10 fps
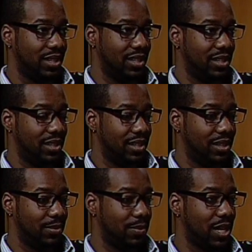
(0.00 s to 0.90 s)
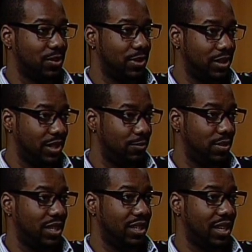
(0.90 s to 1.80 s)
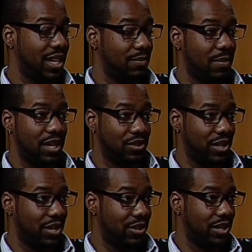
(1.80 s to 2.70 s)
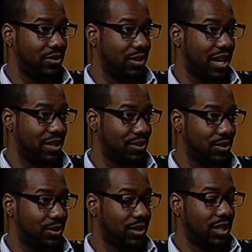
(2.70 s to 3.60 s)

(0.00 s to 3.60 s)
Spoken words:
in the possibility of being at MedShare International.